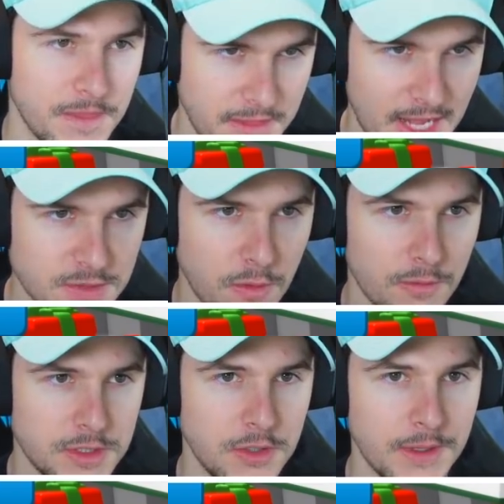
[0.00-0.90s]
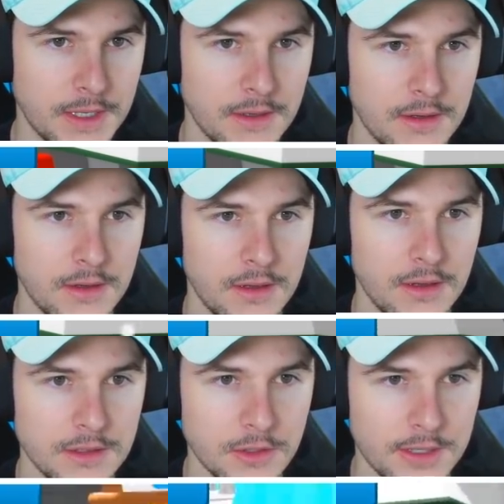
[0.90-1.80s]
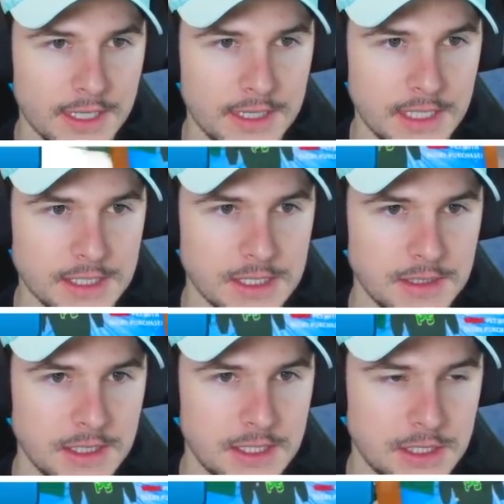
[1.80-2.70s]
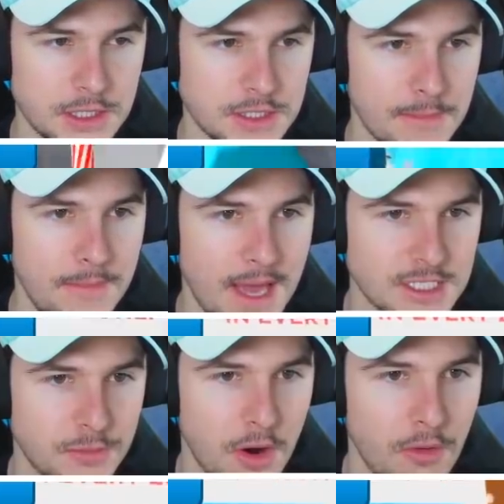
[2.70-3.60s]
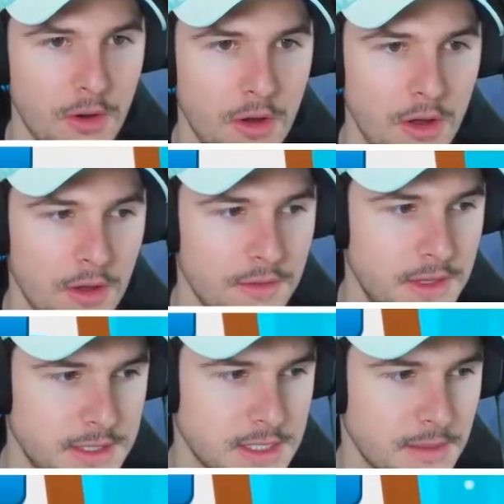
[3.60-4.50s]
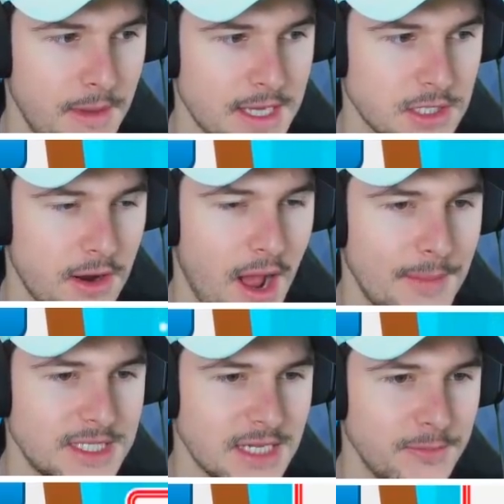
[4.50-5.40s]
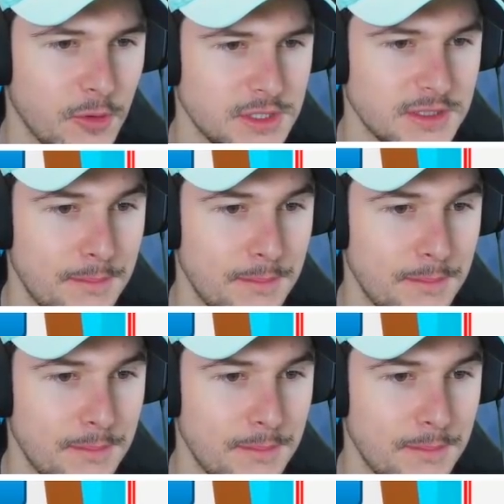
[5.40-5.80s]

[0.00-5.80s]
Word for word: That's what we're doing. Look at this. This is just a mess, bro. This is a mess. All right, I'm gonna teleport to the